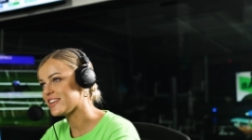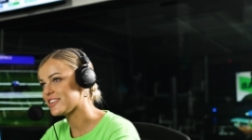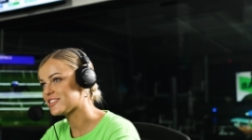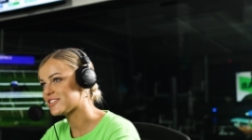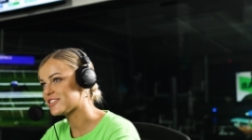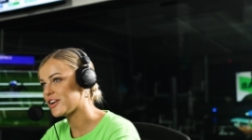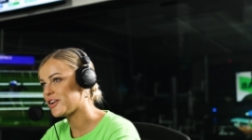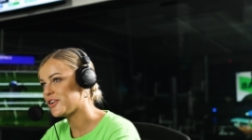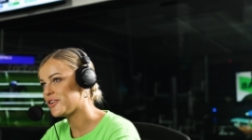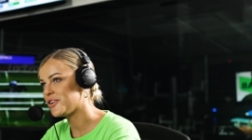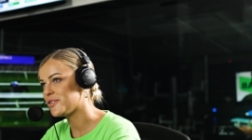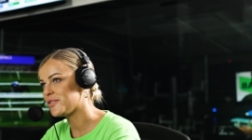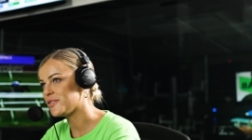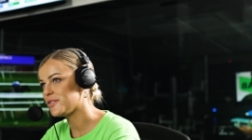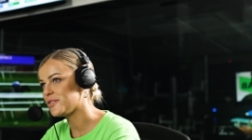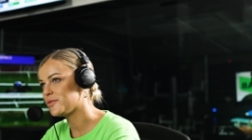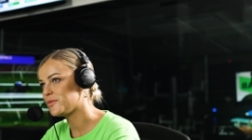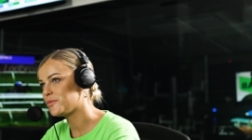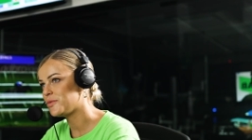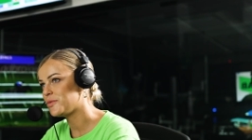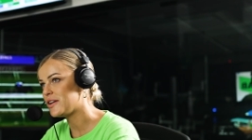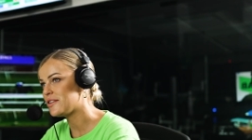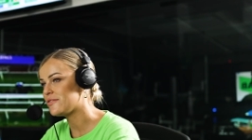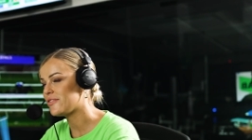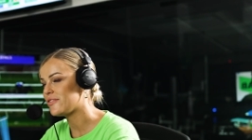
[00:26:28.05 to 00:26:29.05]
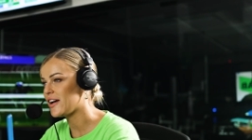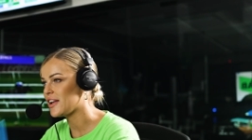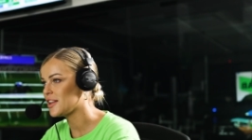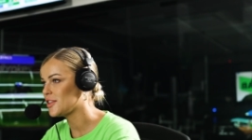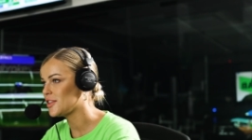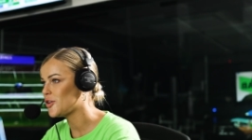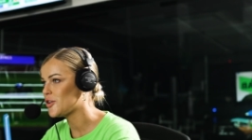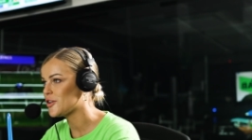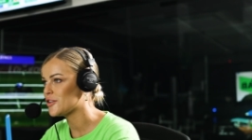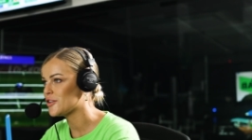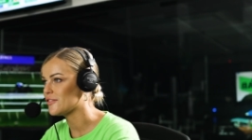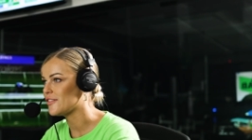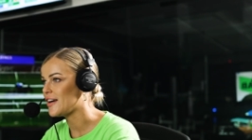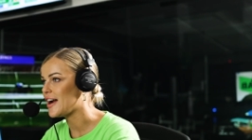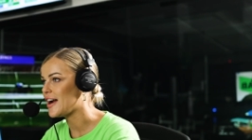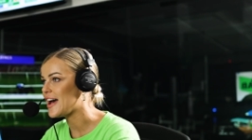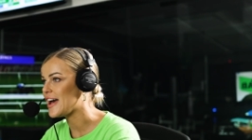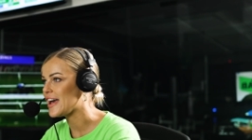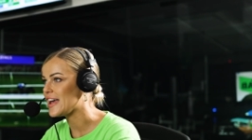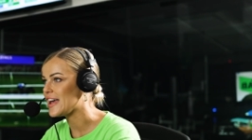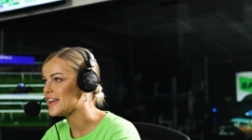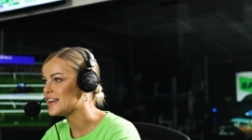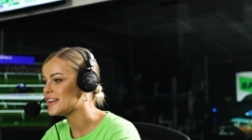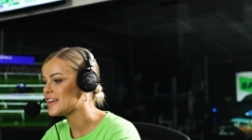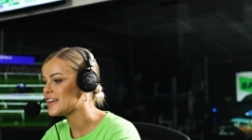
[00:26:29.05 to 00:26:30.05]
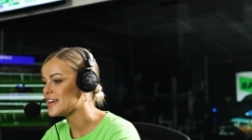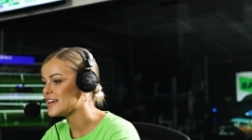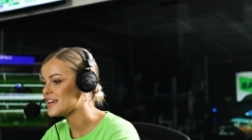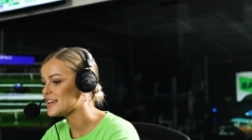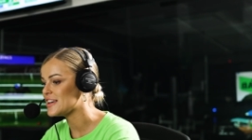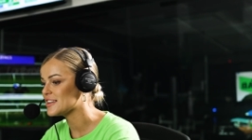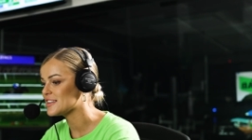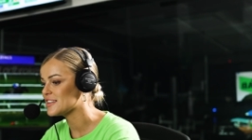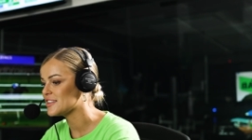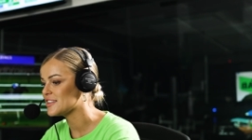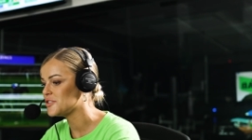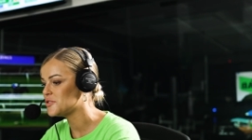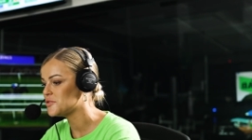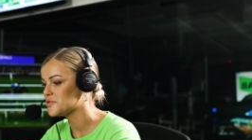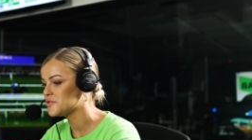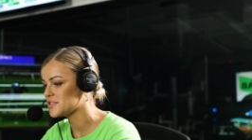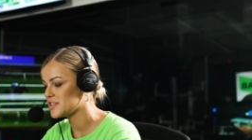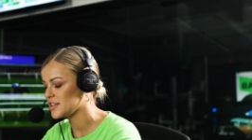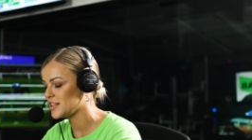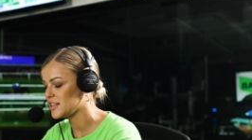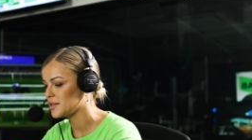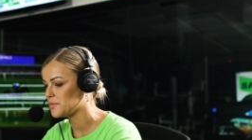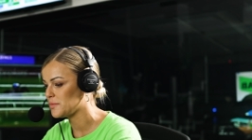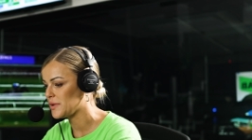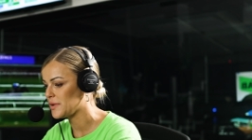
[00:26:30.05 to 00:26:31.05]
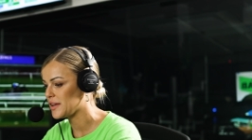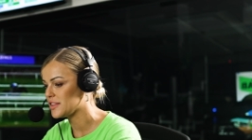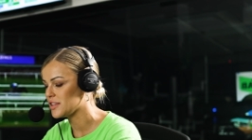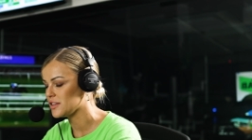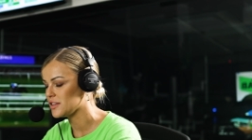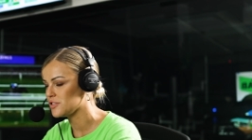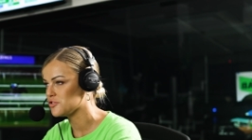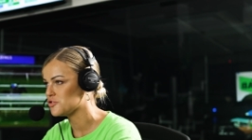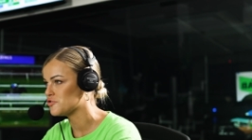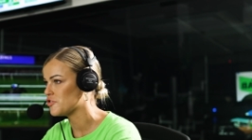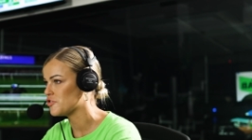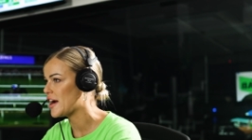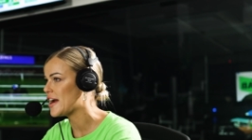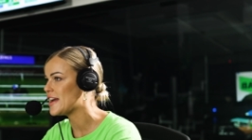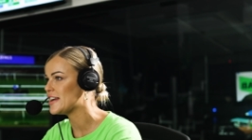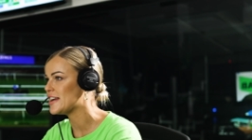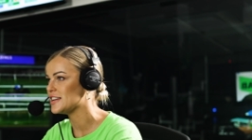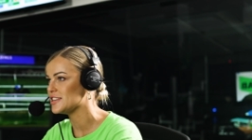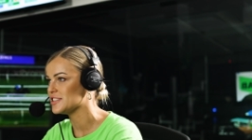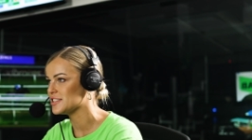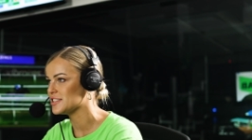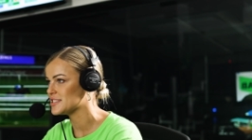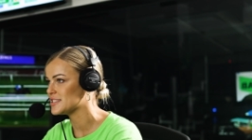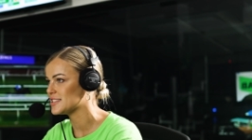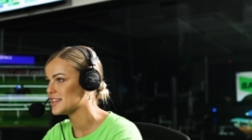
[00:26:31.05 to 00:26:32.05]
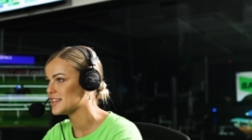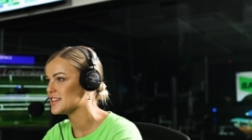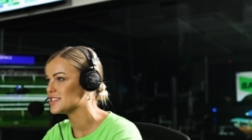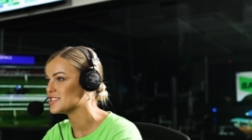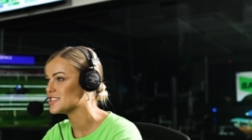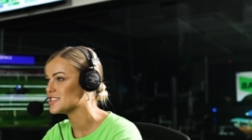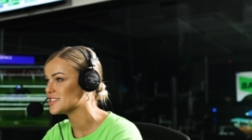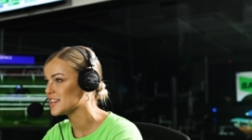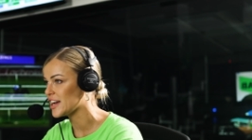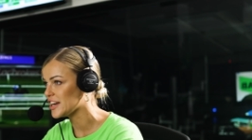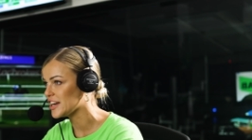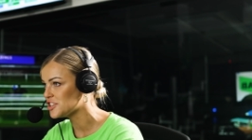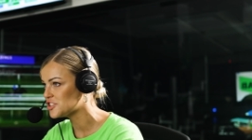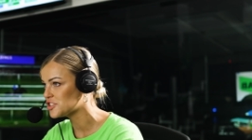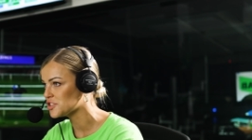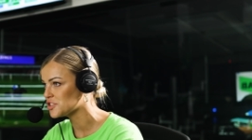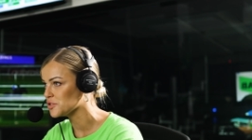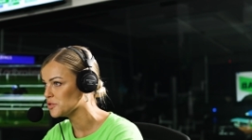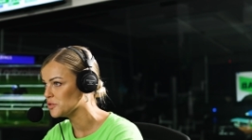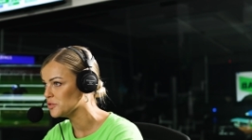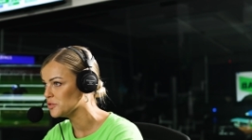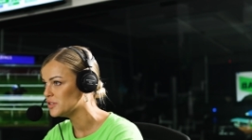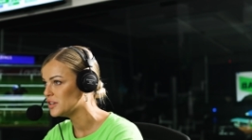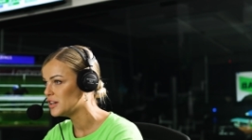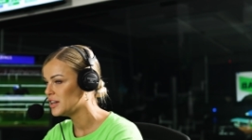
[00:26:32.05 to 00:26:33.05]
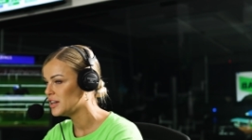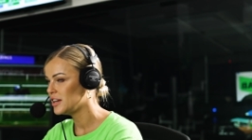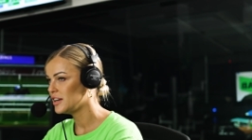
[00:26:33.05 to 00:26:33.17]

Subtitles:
so we've had a lot of rain, and you're telling me the drainage is sensational,